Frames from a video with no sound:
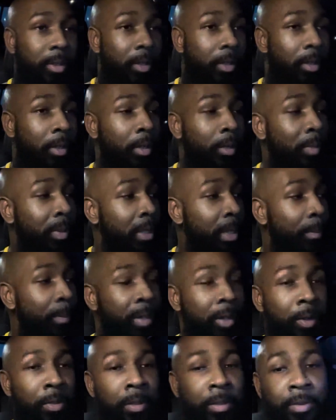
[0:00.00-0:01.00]
But let me
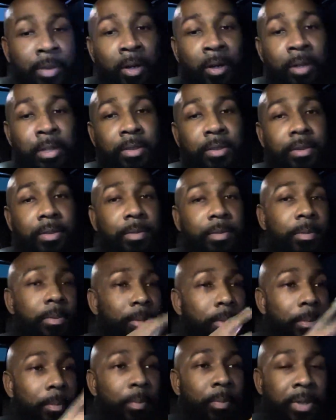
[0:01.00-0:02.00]
know your thoughts.
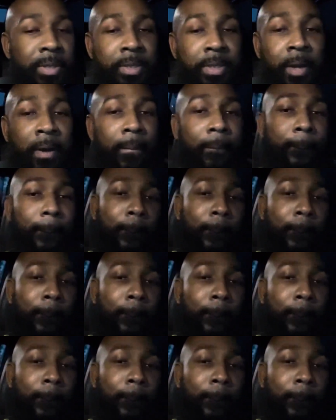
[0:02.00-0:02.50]
Peace out.